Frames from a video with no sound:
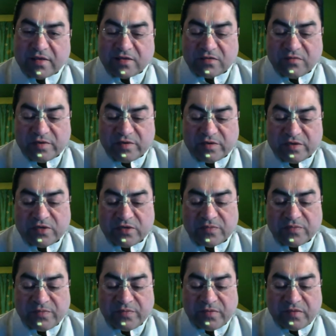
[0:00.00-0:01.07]
which is
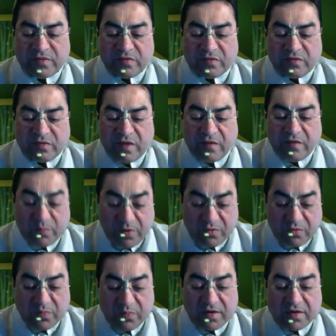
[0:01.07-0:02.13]
our
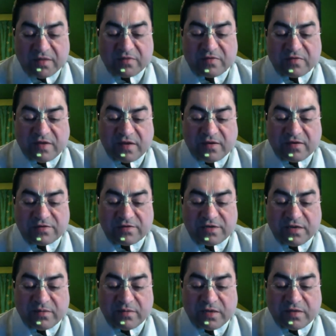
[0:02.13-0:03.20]
Prabhupada's title is
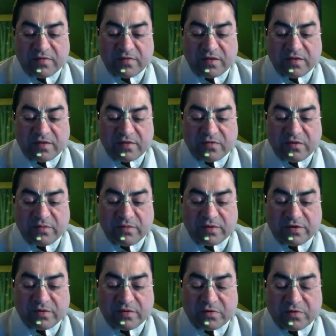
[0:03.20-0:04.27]
Srila Bhakti Vedanta Swami
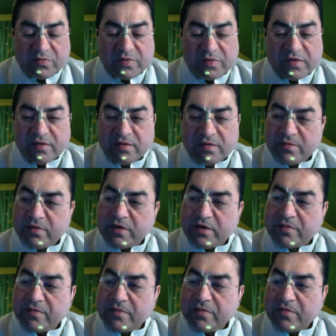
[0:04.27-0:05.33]
Srila Prabhupada, but
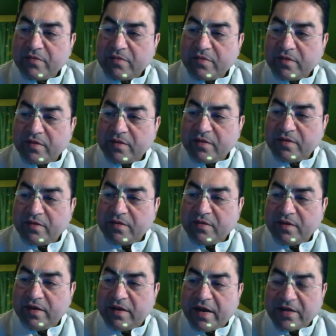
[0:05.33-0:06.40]

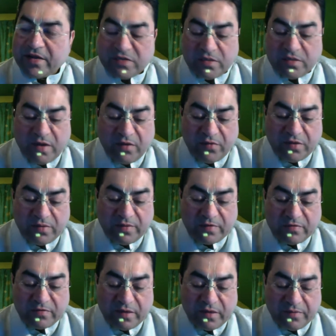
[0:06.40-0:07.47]
he writes in the Bhagavatam as
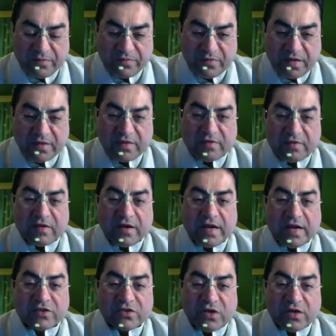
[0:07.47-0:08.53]
well that these are
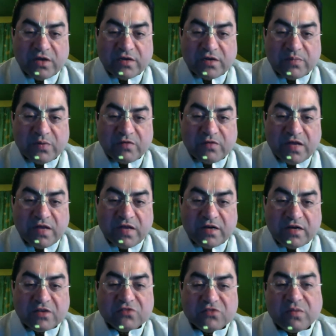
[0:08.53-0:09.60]
exalted
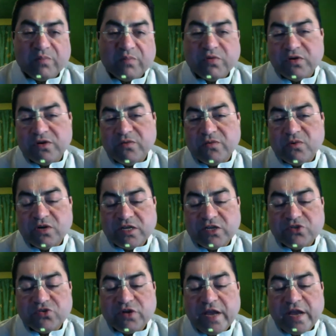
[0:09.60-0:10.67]
personalities who are pure devotees
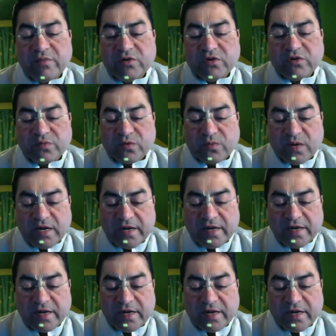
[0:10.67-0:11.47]
who are able to provide,